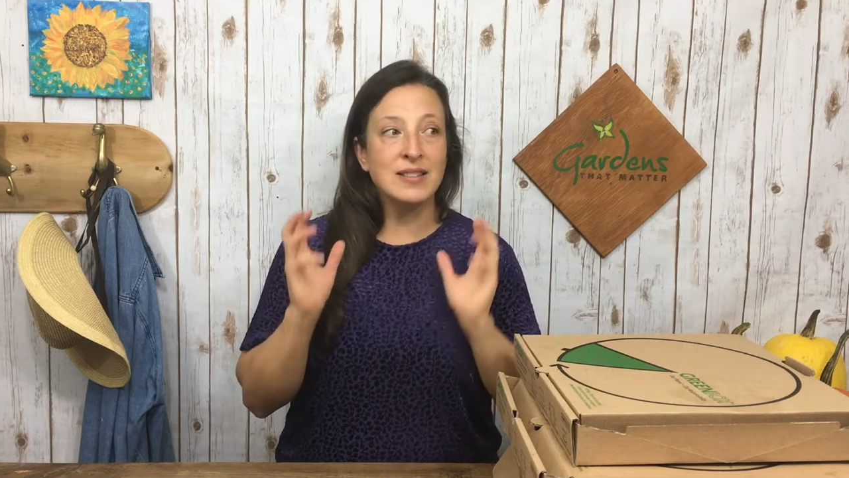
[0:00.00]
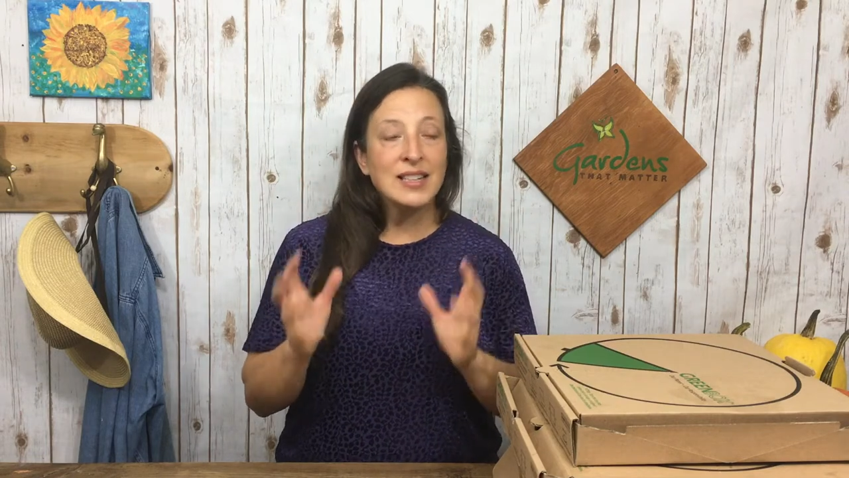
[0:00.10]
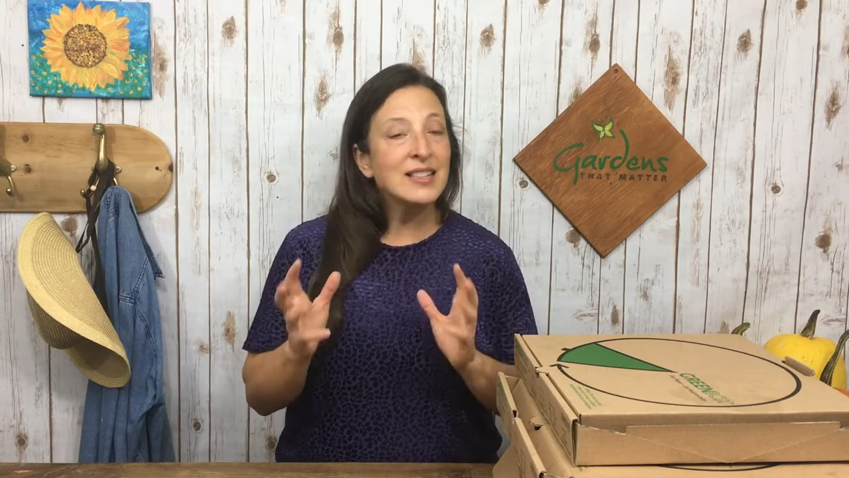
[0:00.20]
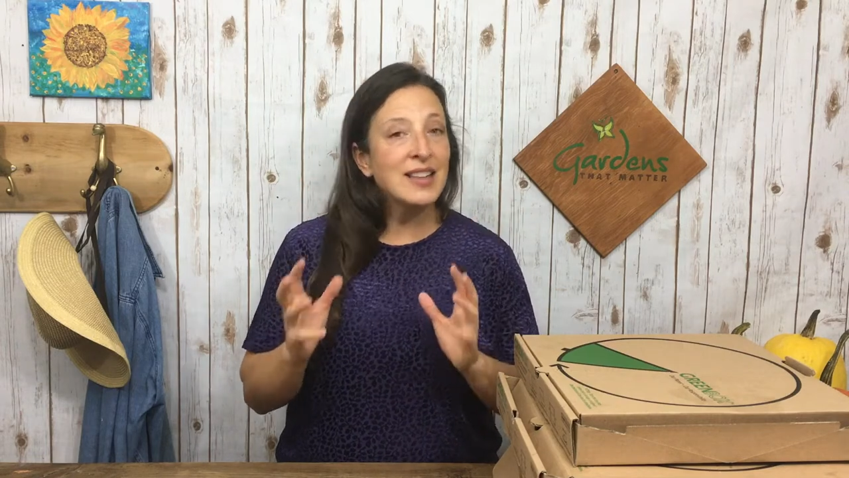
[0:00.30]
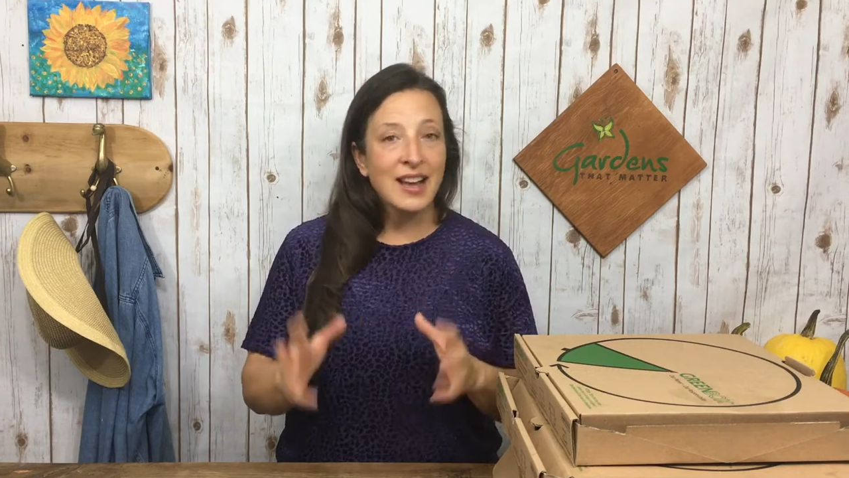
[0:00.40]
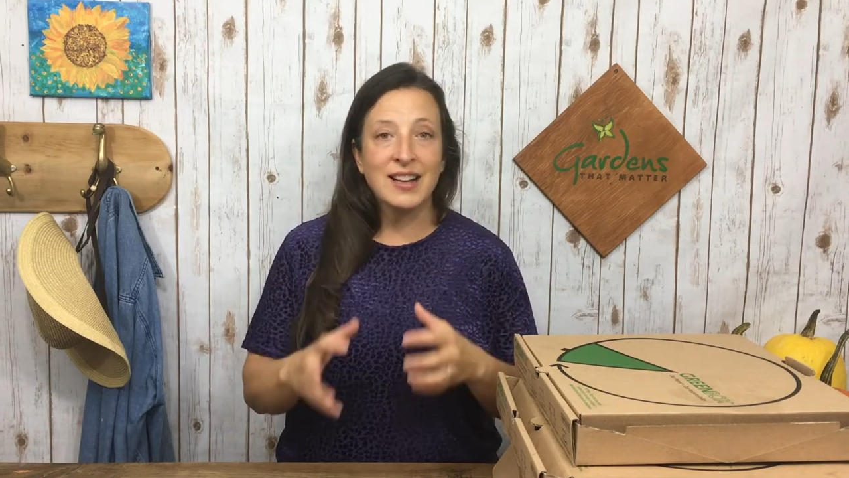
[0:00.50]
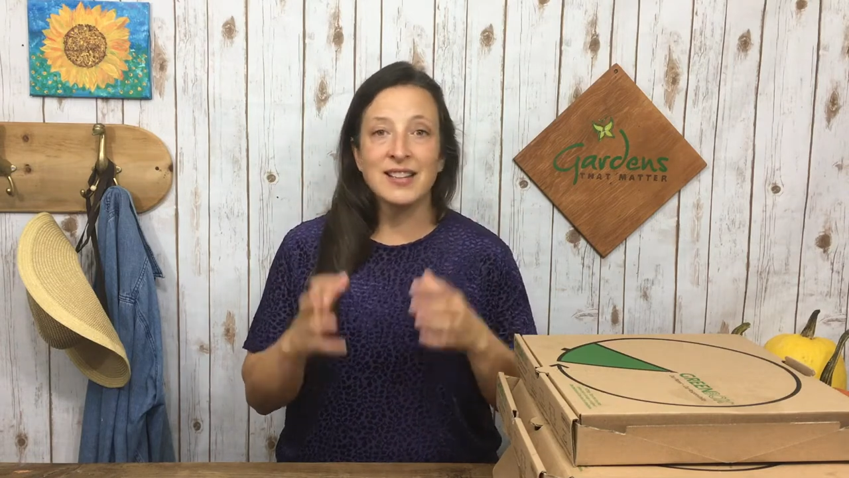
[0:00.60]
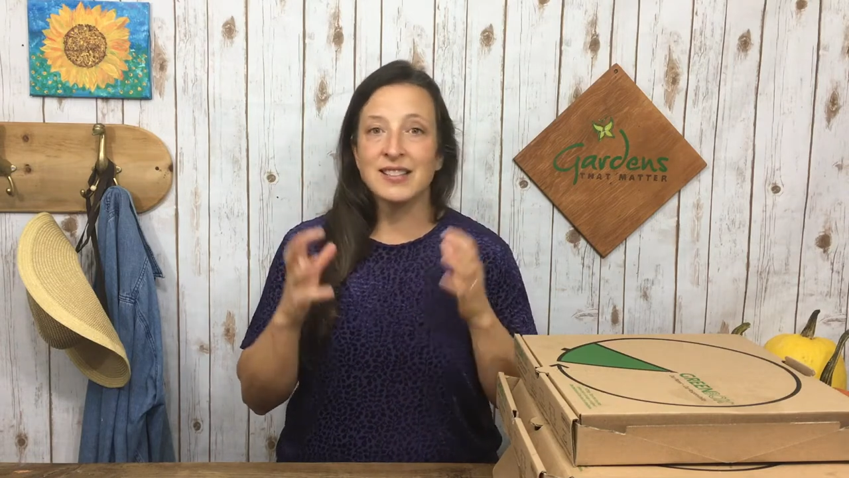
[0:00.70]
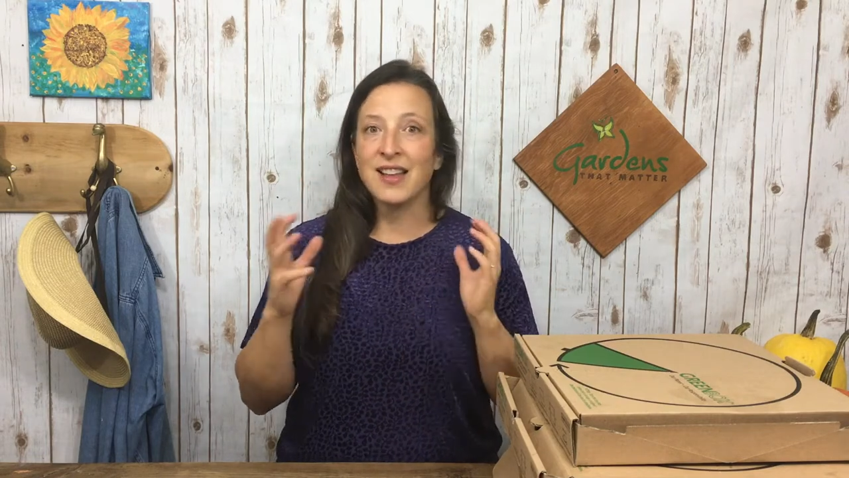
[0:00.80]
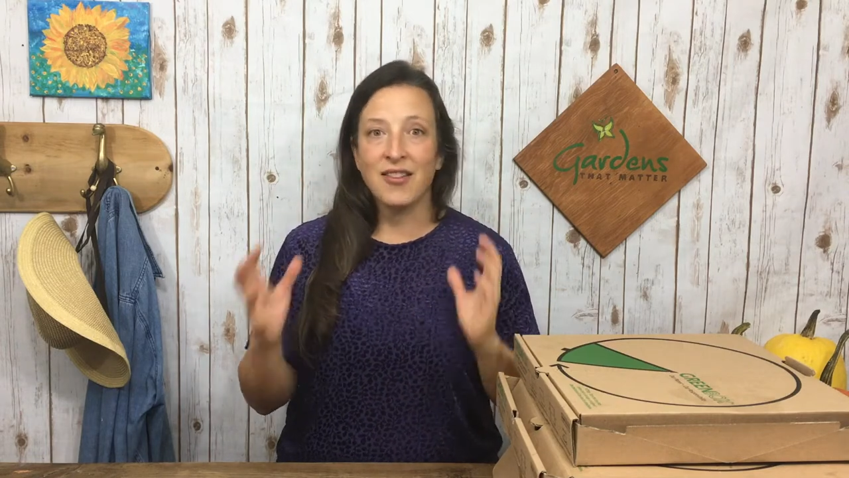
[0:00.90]

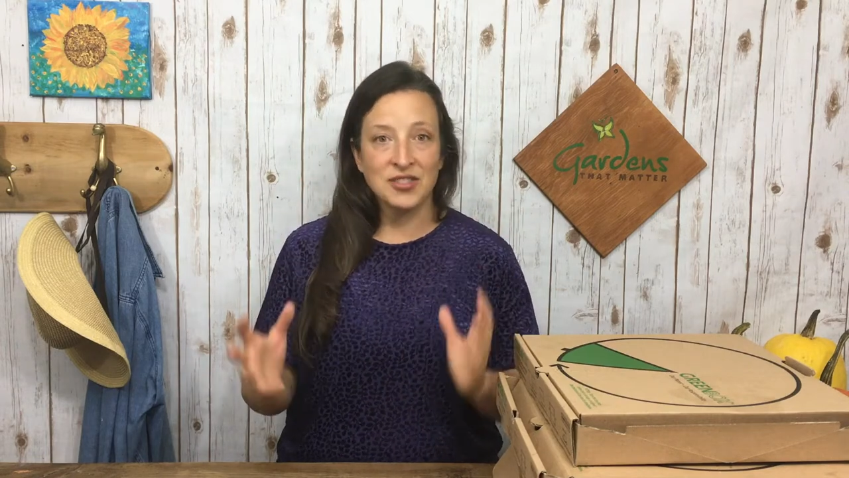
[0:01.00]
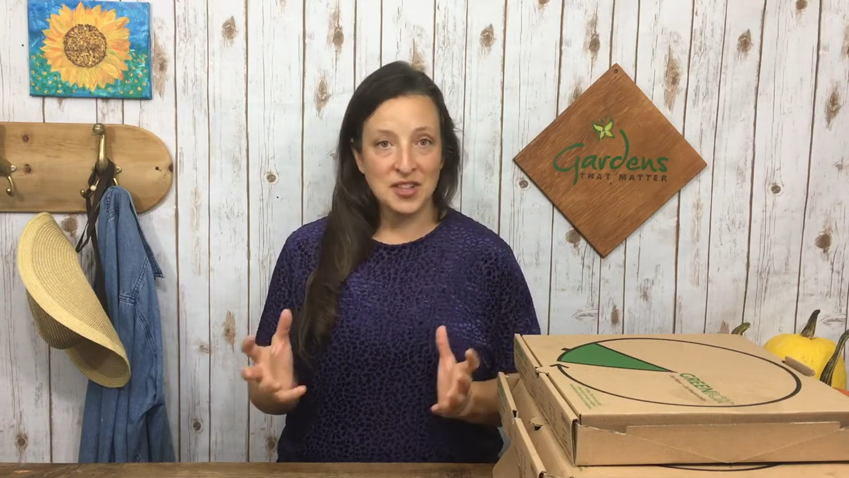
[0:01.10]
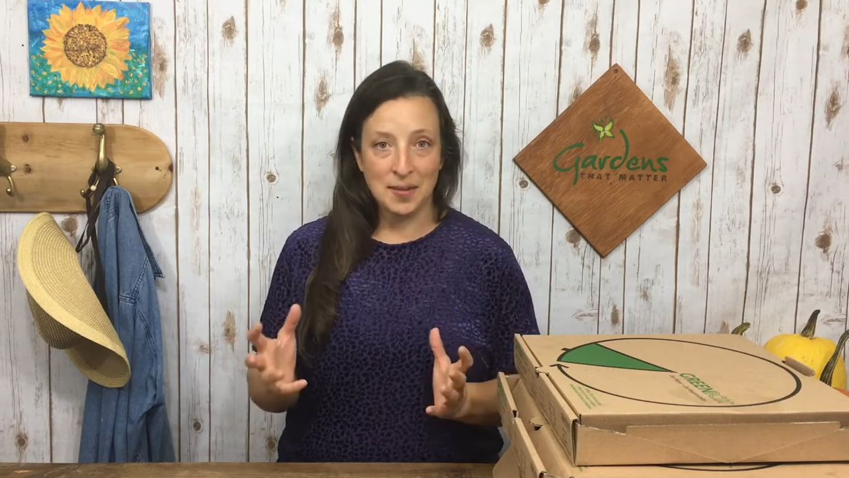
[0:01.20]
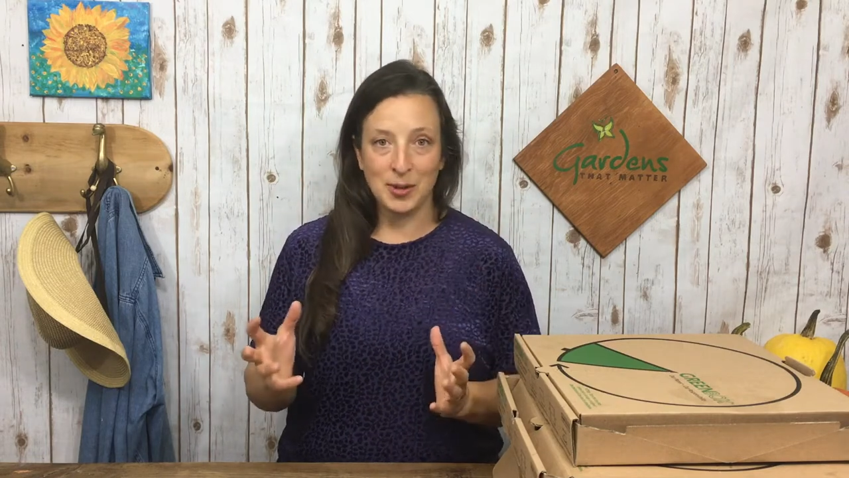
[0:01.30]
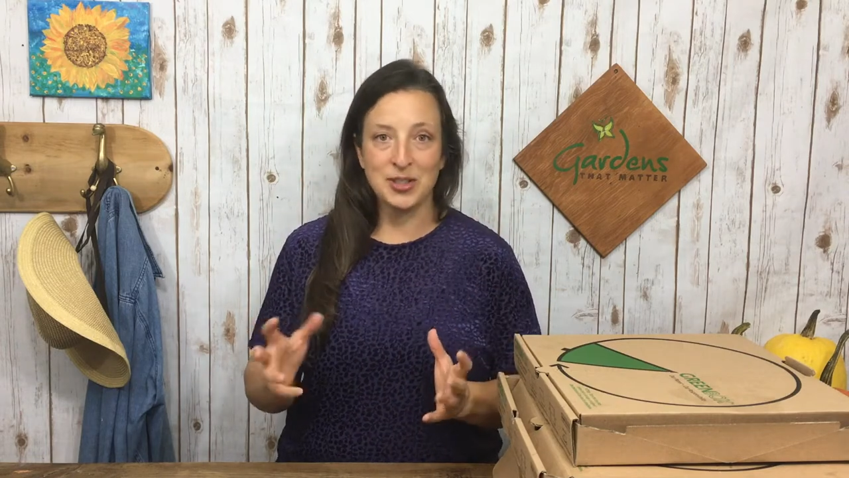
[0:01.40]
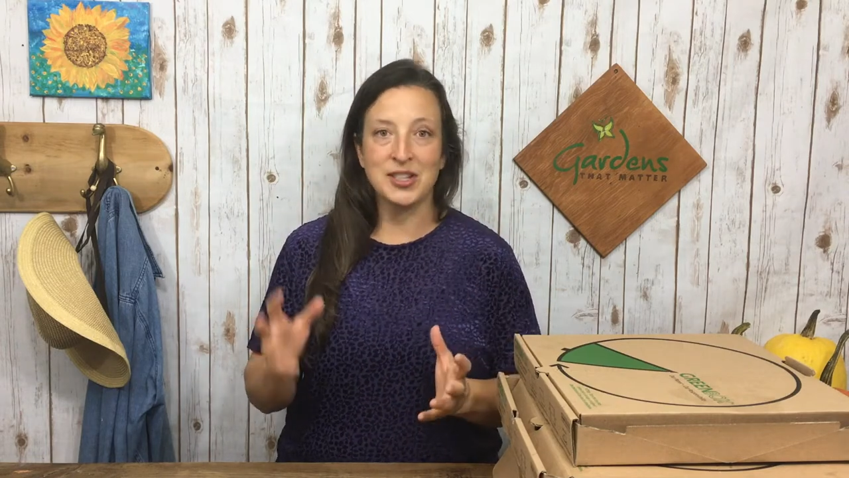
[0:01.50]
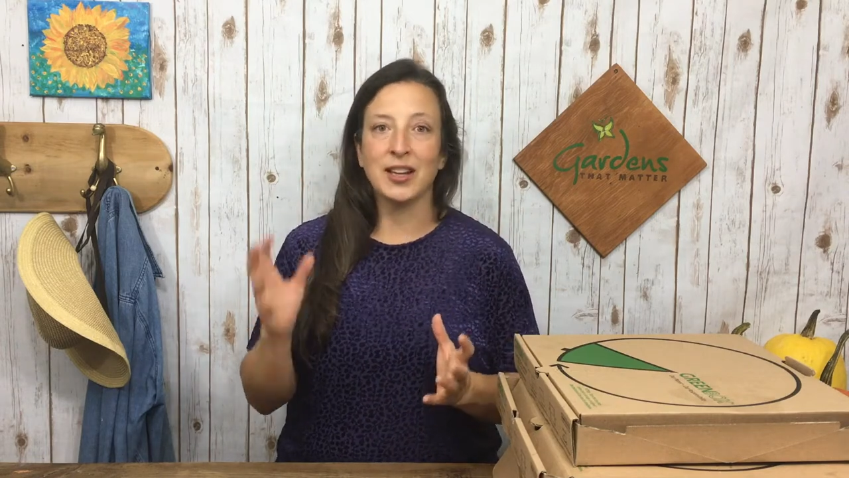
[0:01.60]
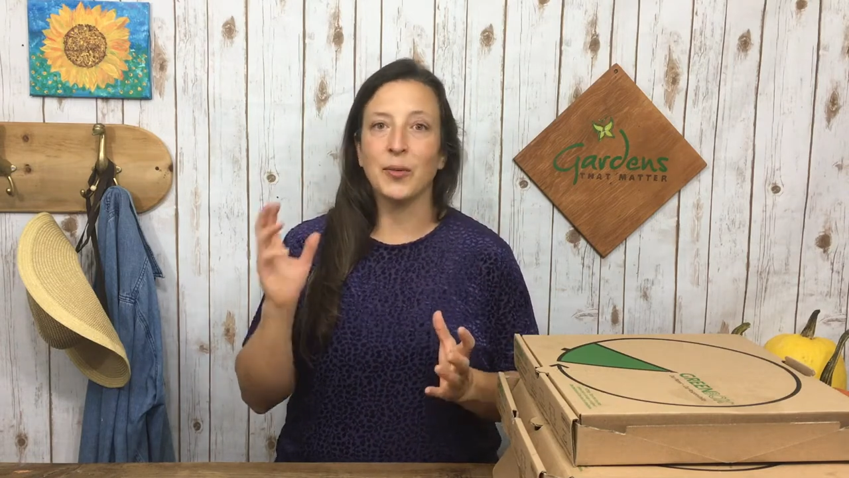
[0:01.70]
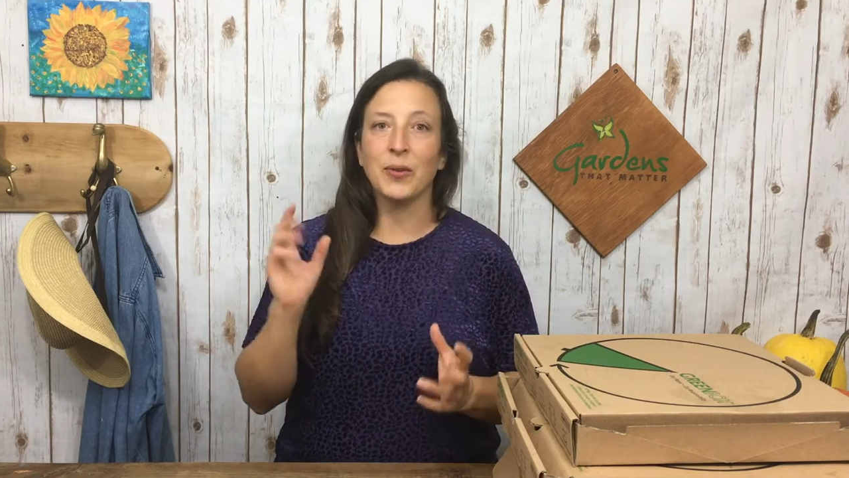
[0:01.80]
details of sheet mulching,